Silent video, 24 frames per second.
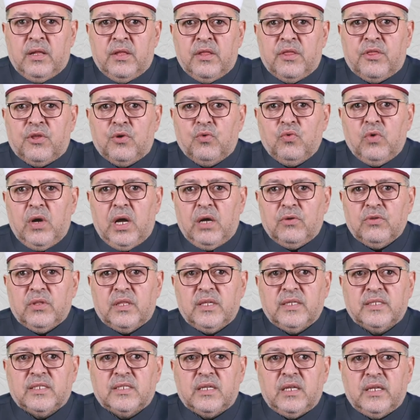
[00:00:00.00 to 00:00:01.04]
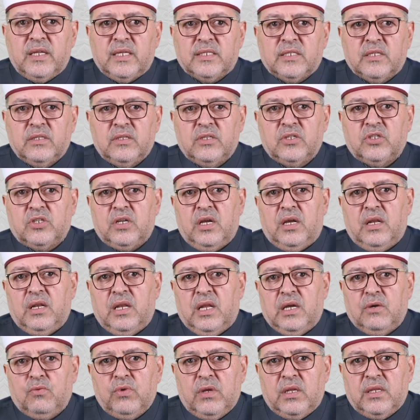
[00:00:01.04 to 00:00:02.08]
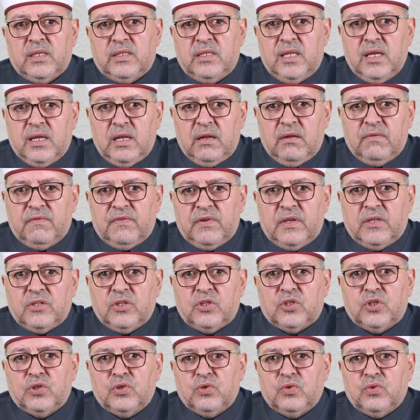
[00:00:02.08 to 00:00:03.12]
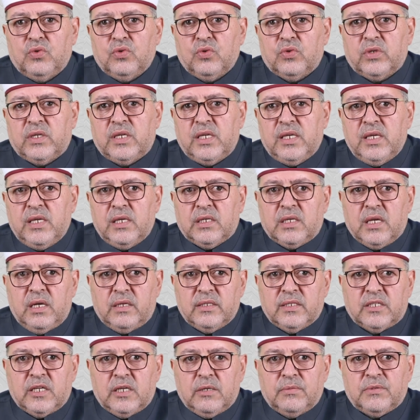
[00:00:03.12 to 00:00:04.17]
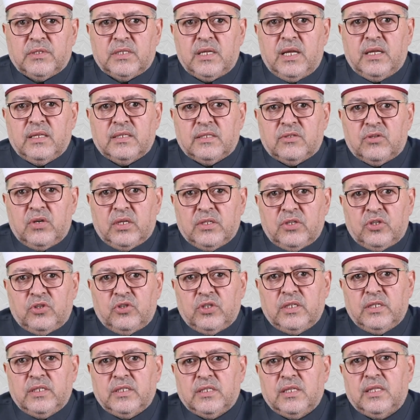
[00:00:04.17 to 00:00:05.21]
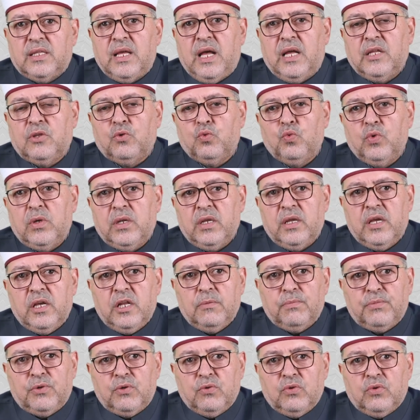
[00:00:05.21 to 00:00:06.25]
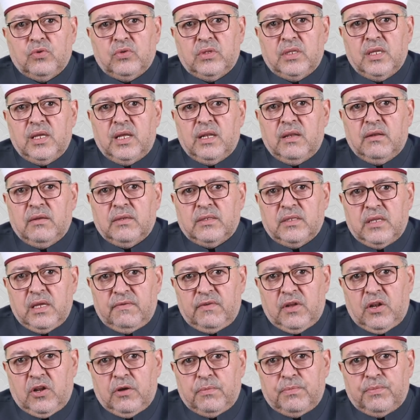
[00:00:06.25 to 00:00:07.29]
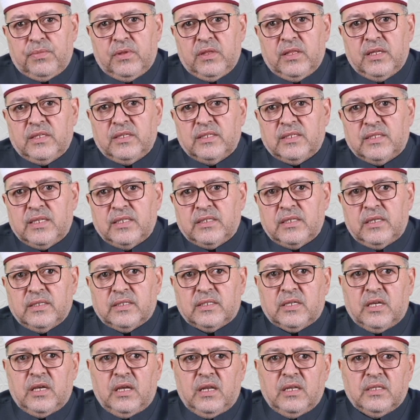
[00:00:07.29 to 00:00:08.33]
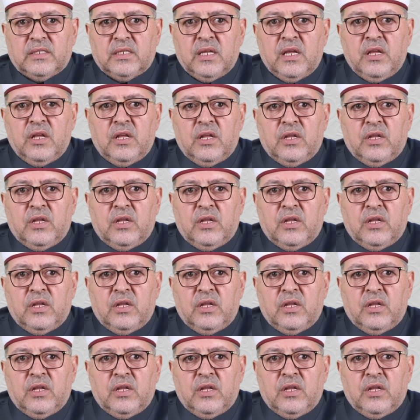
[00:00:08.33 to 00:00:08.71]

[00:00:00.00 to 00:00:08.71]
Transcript: Throughout this lesson, inshallah, we'll delve into key concepts and strategies that will help you develop the necessary skills